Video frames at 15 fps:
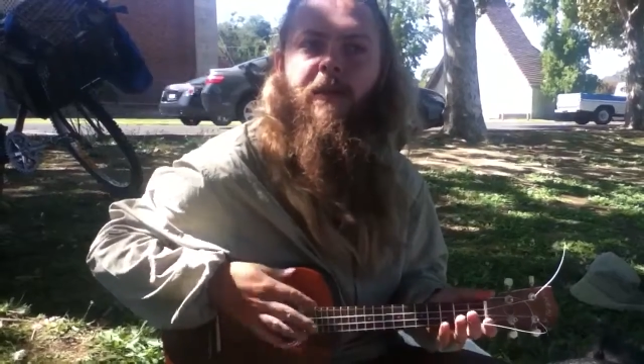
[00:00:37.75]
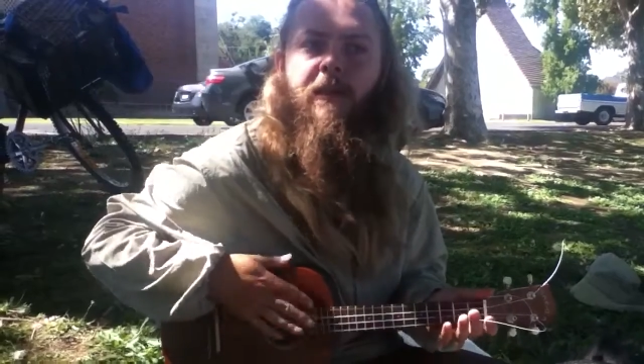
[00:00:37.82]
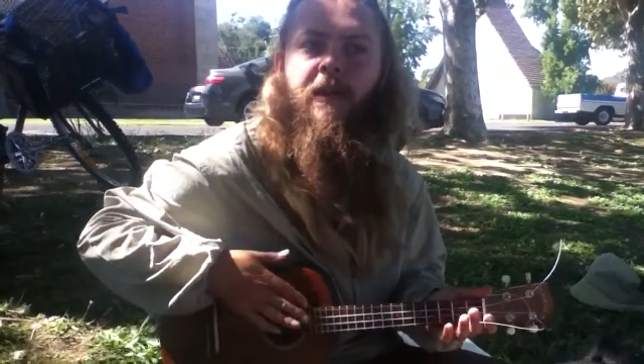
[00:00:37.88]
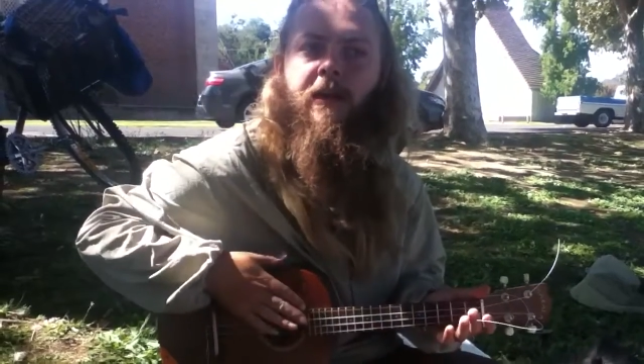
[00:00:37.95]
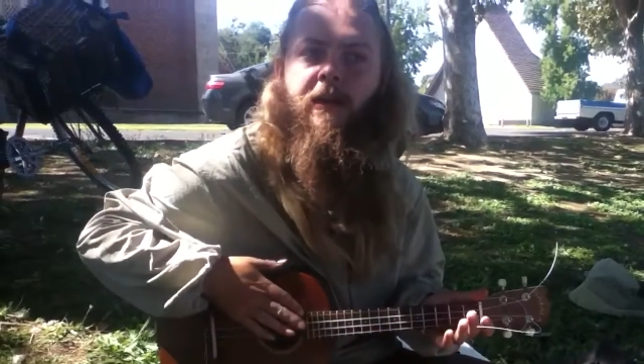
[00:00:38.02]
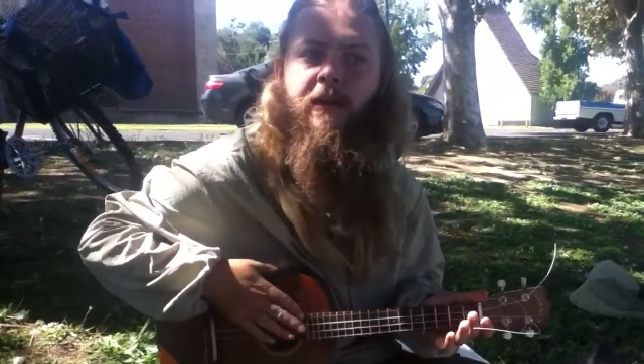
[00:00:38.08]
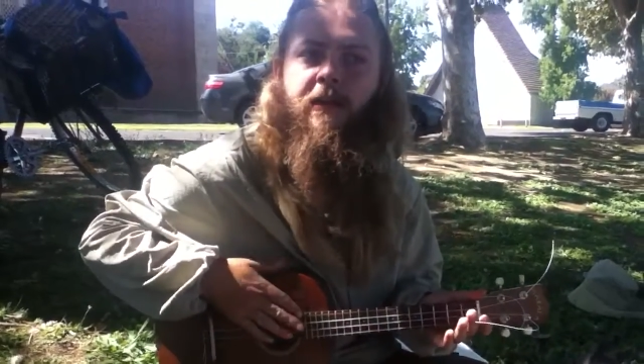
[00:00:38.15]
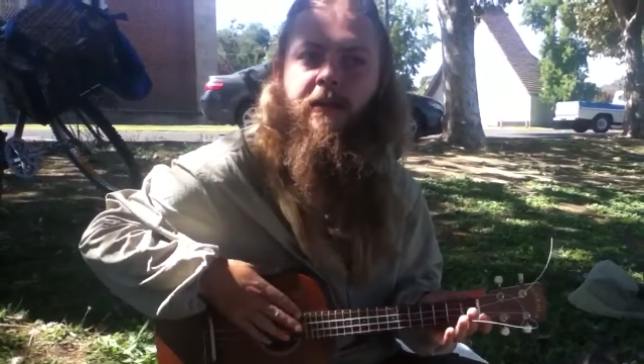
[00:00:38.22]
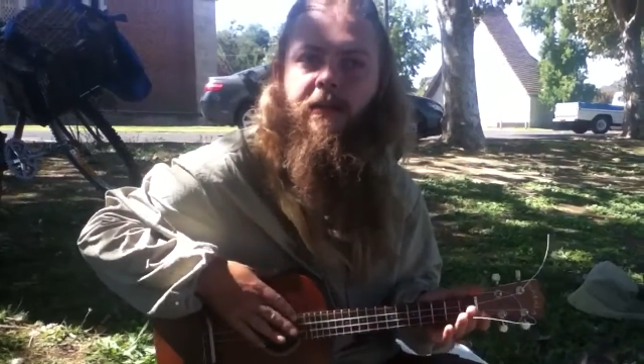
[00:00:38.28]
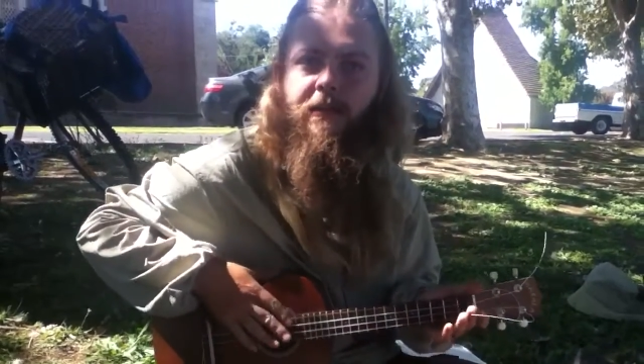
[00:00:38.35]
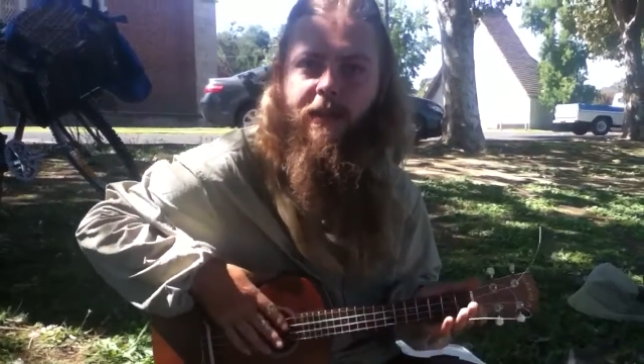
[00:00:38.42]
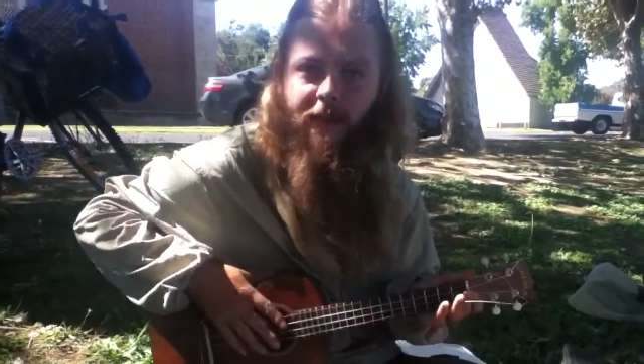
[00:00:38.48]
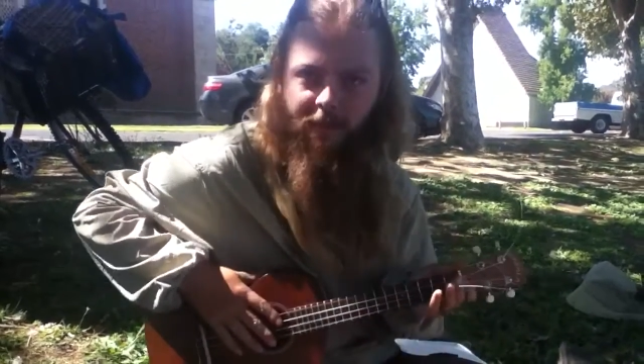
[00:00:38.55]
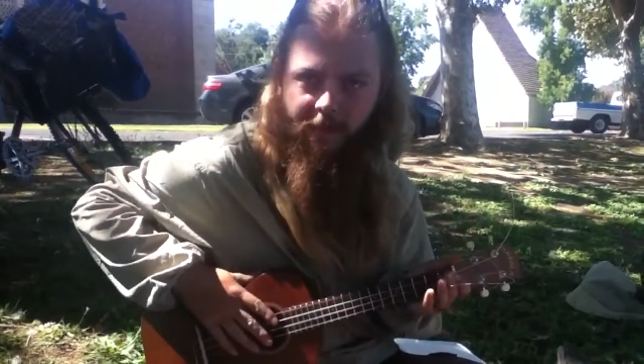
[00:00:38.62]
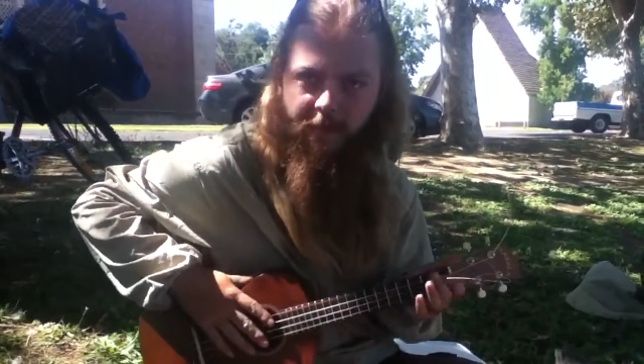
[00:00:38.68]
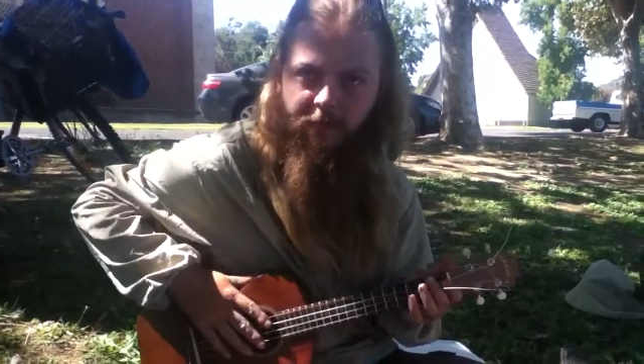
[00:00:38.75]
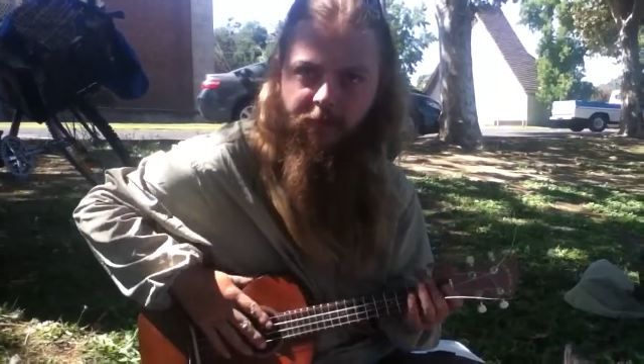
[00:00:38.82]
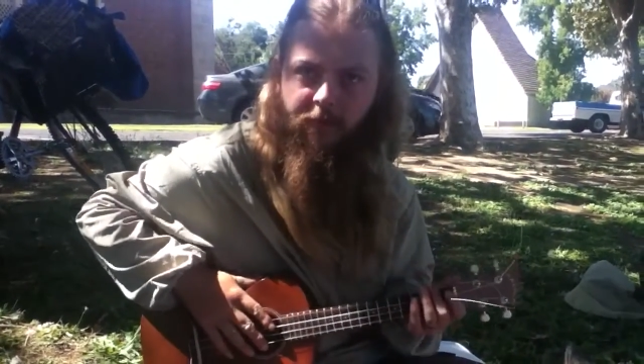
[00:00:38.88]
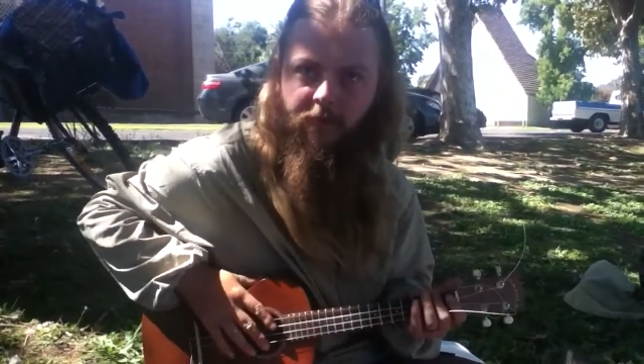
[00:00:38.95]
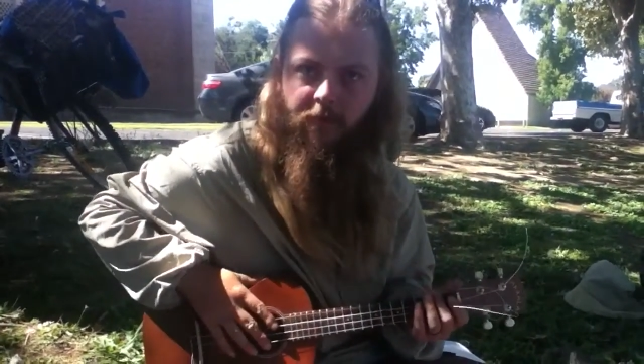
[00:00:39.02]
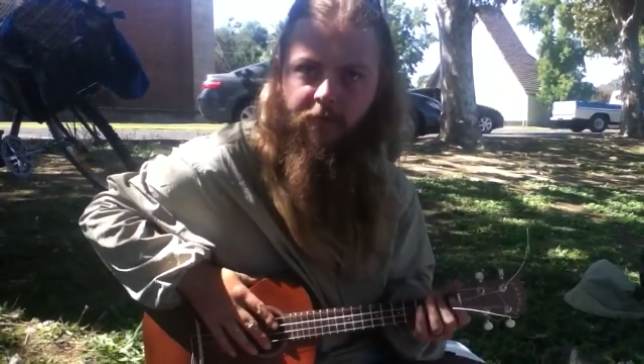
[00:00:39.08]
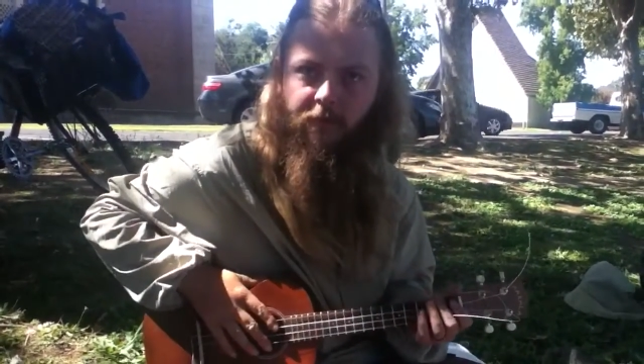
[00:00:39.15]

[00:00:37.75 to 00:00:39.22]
be like this.